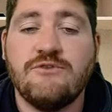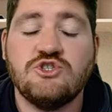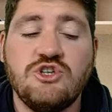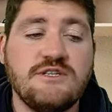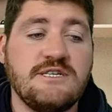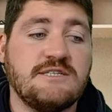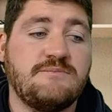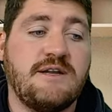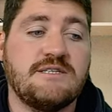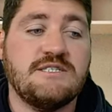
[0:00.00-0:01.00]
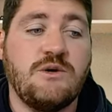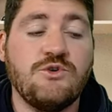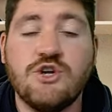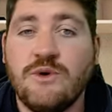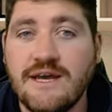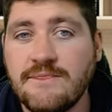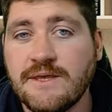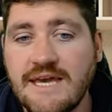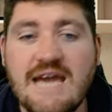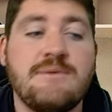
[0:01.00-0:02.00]
opportunities, but were nowhere in the
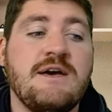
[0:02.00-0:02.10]
game.